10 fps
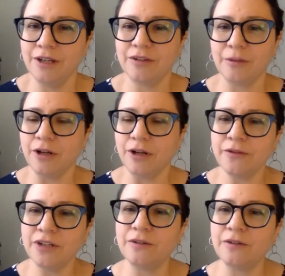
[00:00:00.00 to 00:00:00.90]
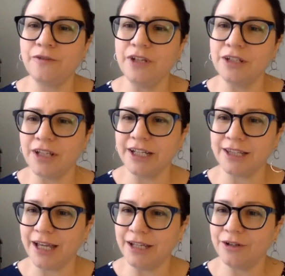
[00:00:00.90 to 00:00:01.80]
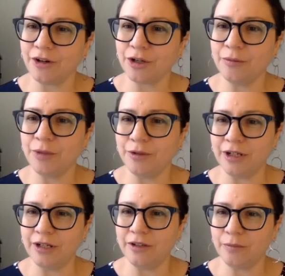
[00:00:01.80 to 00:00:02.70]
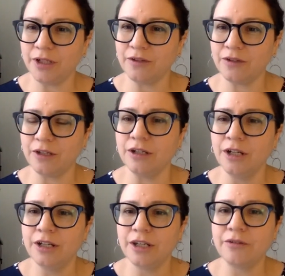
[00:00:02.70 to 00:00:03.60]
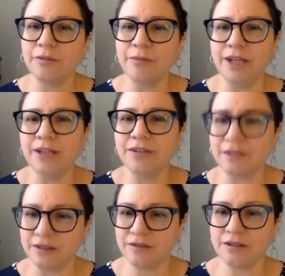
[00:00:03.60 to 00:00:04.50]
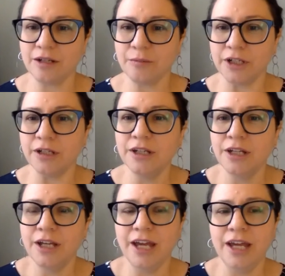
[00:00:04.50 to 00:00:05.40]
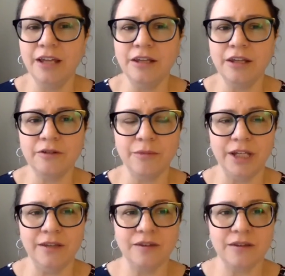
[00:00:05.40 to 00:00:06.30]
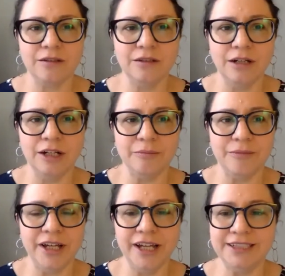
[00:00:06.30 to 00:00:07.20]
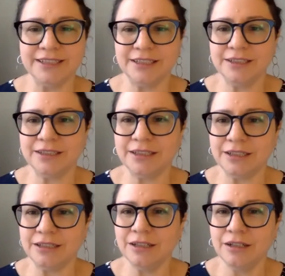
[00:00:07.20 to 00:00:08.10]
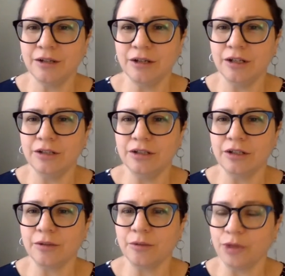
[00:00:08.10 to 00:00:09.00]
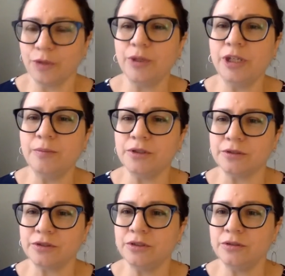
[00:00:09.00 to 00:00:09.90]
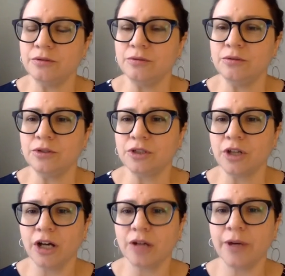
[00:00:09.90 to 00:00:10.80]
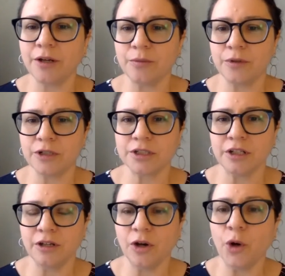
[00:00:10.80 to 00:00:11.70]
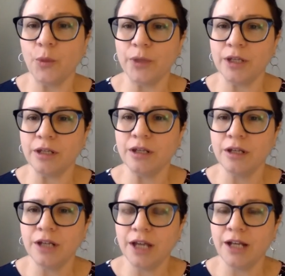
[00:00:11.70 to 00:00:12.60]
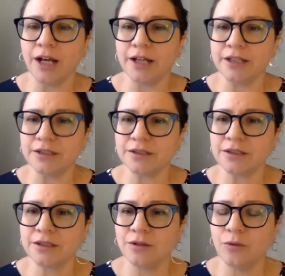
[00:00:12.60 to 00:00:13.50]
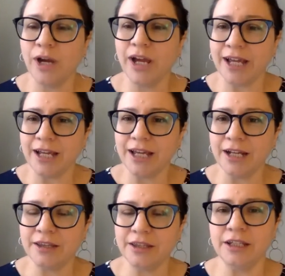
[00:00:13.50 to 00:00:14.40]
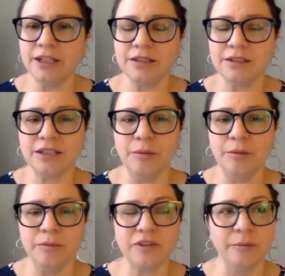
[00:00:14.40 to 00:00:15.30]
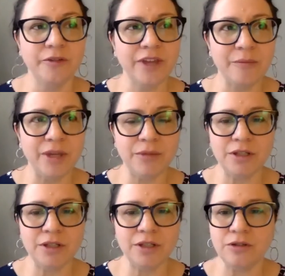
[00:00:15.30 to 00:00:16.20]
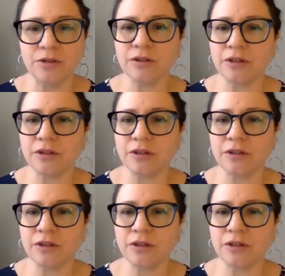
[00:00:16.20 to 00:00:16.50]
often doesn't feel like that in our communities, because there remains this stigma, and there remains a hesitancy with people to talk about abortion in an open and honest way. And I think some of that may be due to this